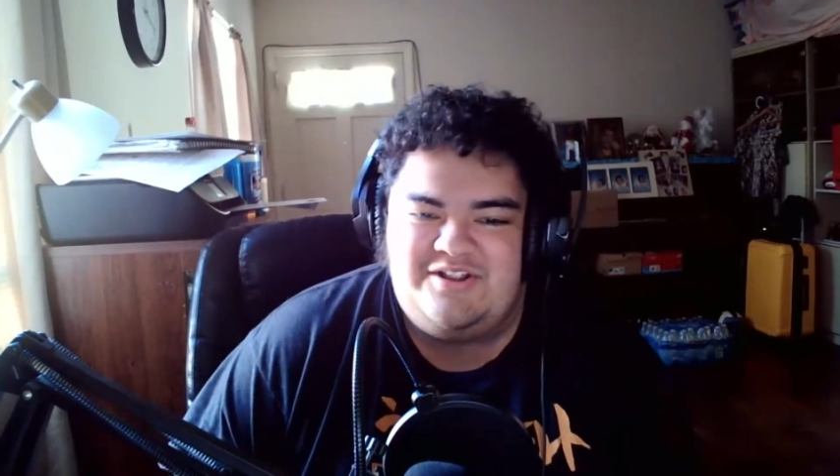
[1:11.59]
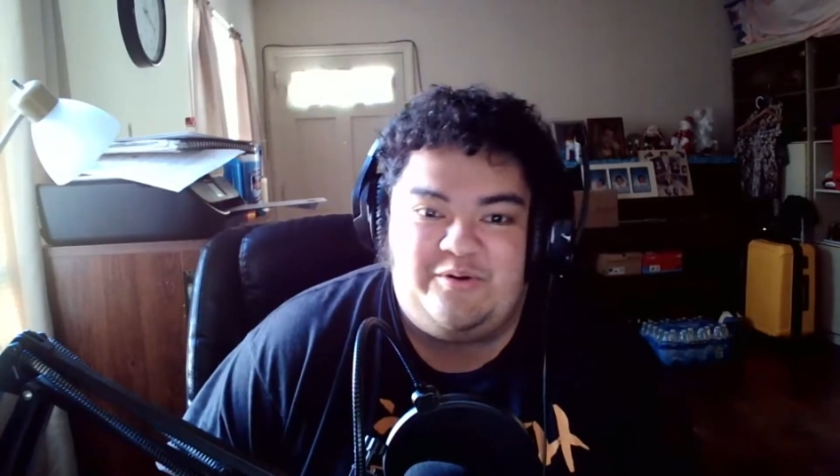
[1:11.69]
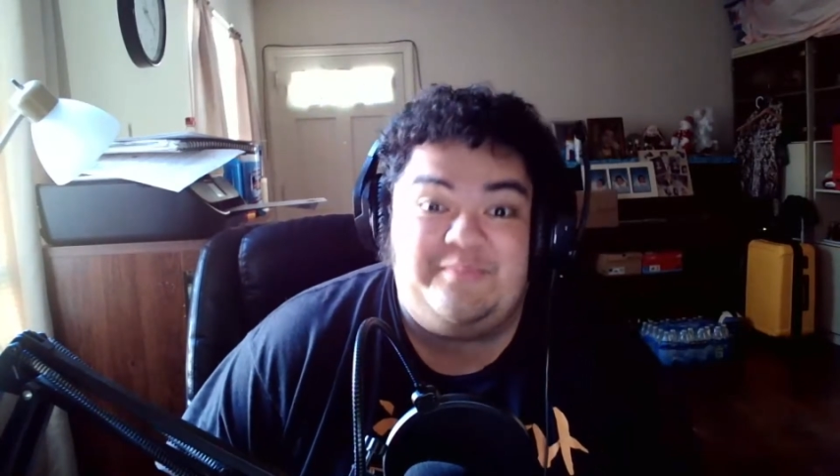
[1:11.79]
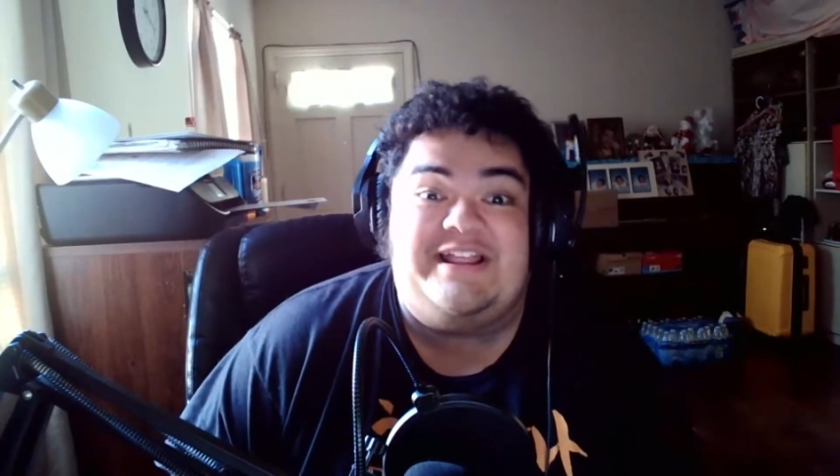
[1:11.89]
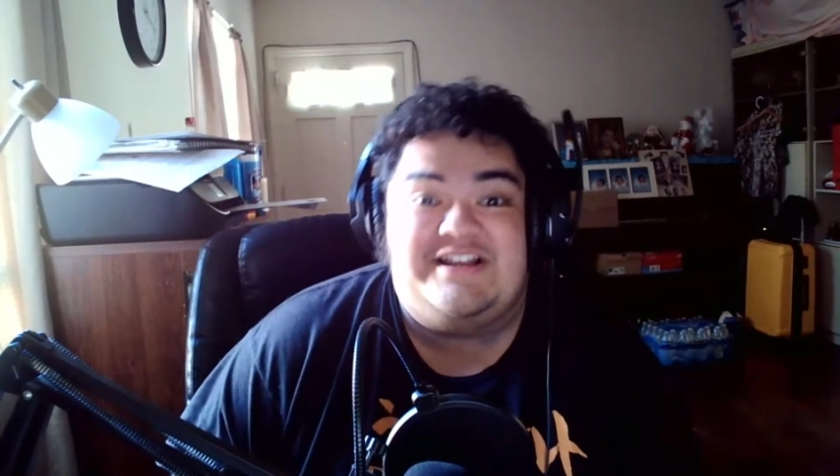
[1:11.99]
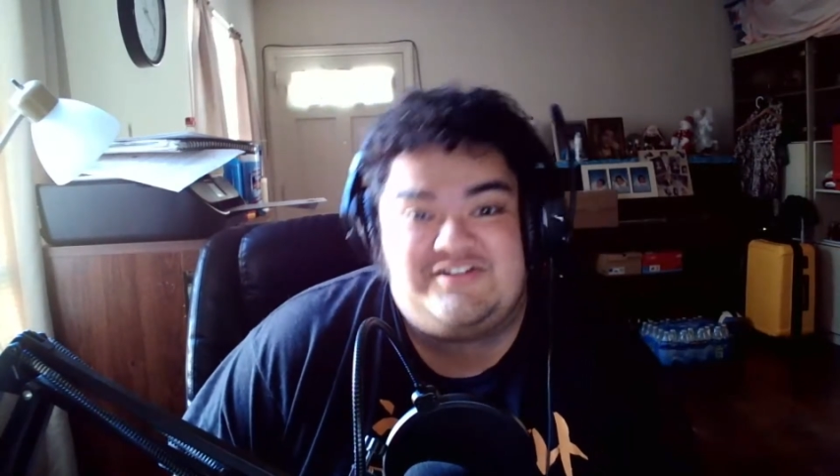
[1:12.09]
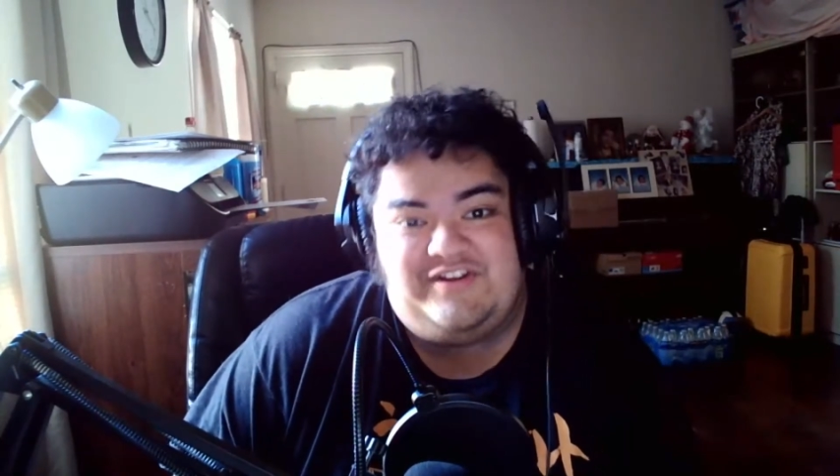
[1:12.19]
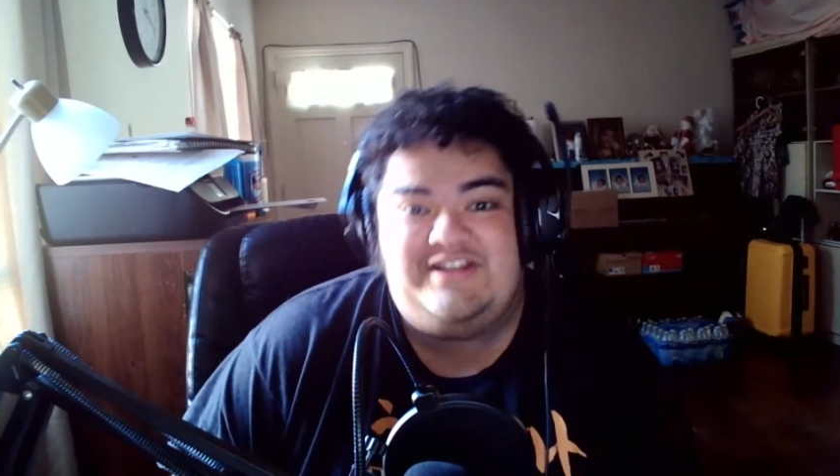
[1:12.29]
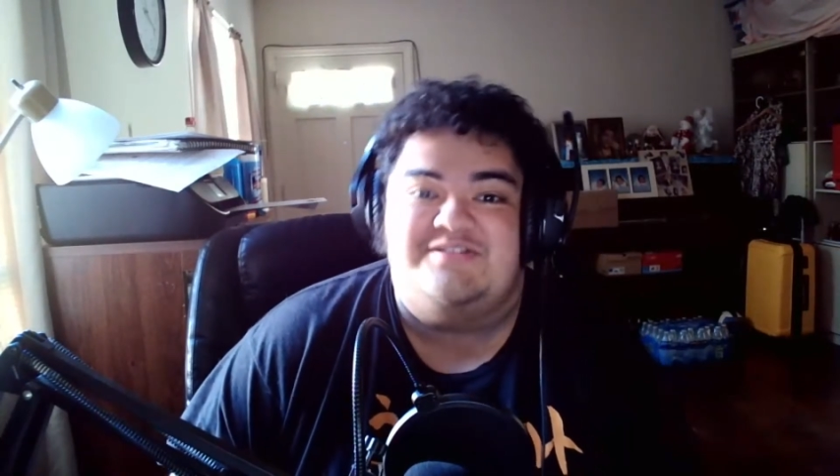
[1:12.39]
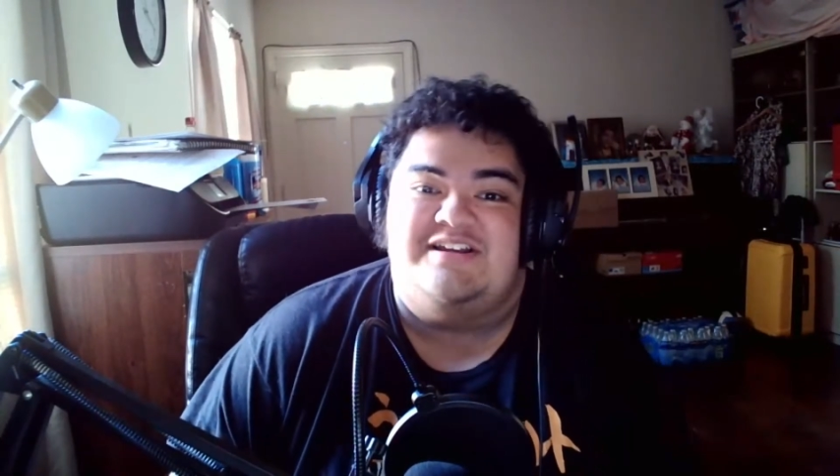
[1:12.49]
know when my next
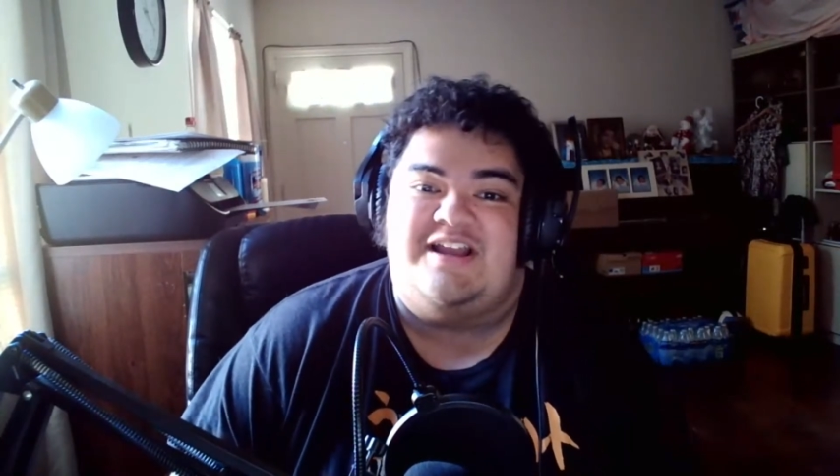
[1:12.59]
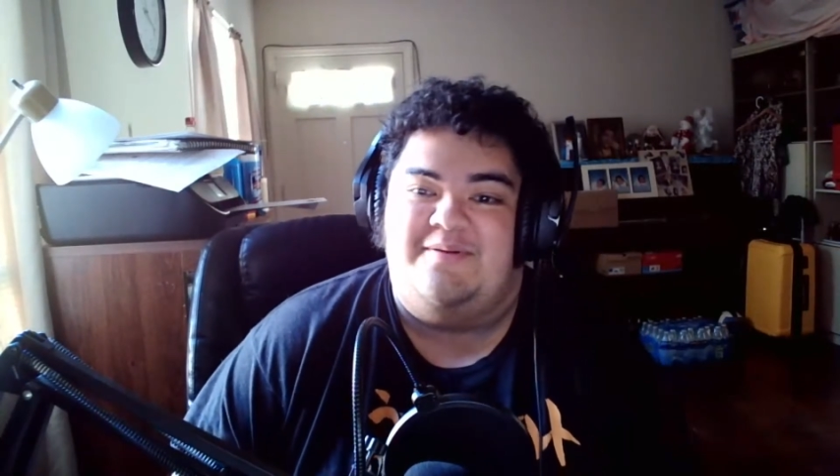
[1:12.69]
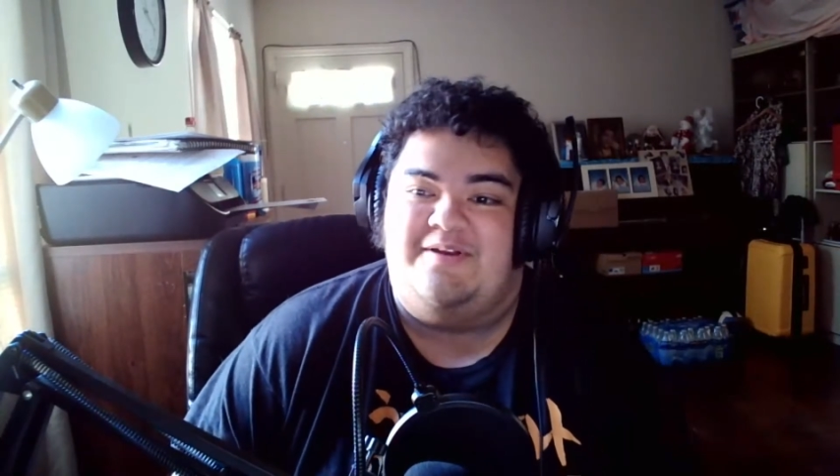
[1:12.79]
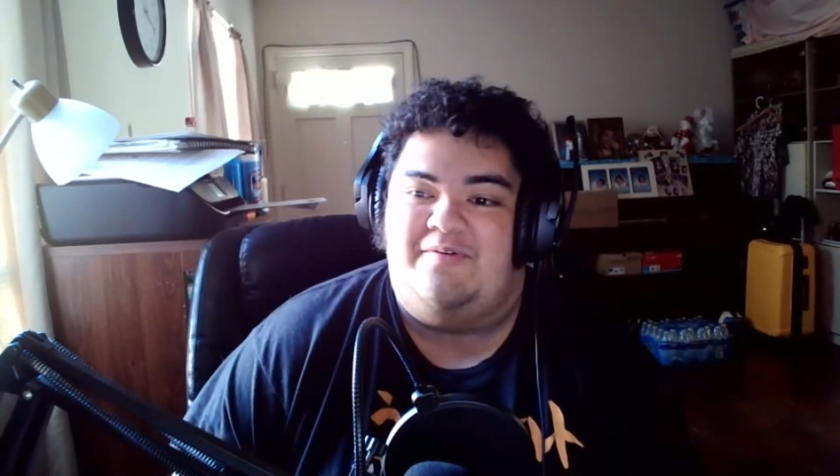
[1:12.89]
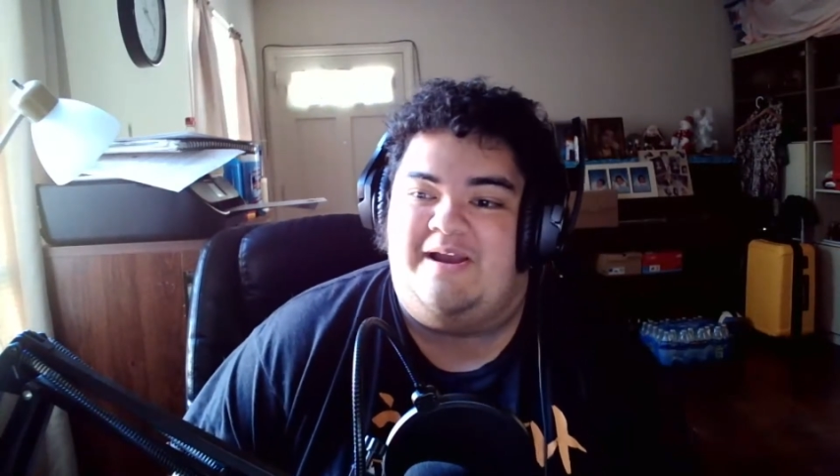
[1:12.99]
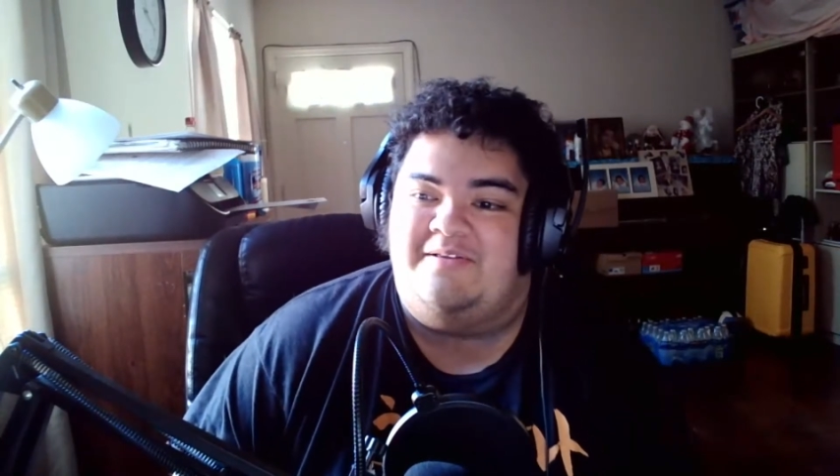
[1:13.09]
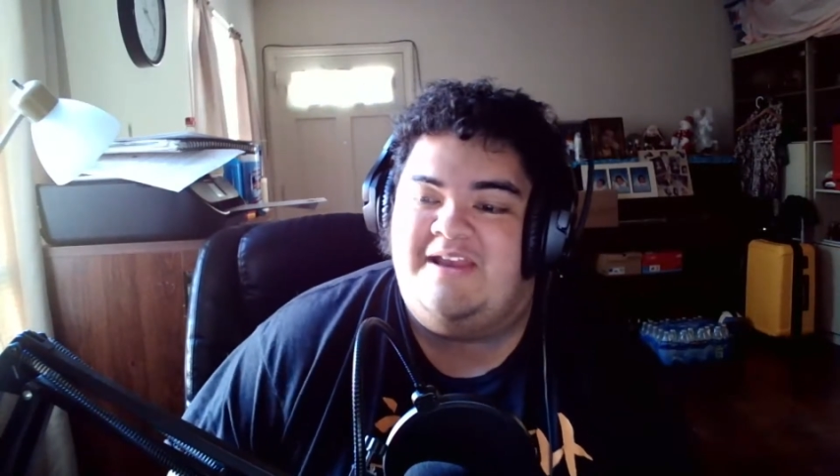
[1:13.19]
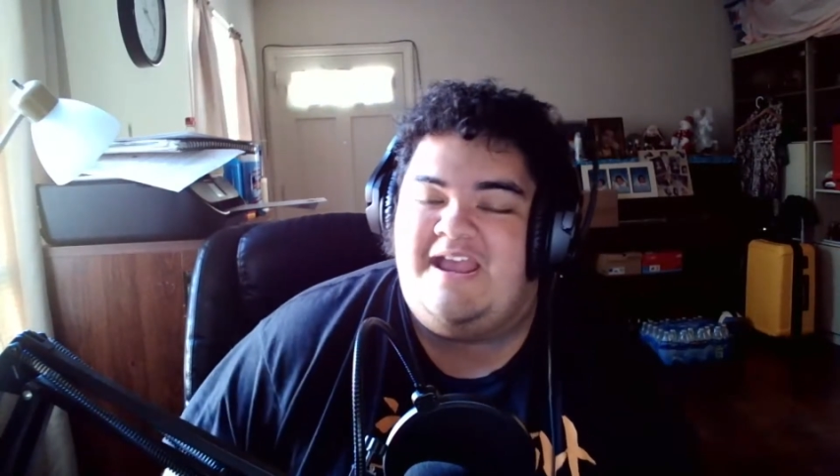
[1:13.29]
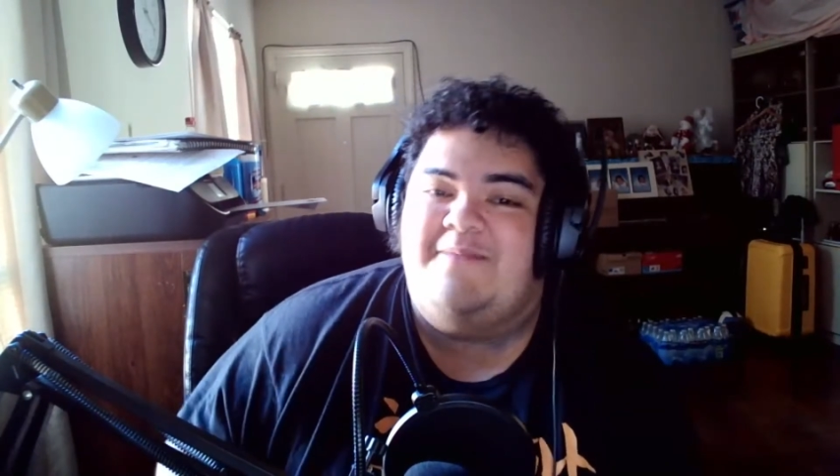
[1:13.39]
videos are coming around.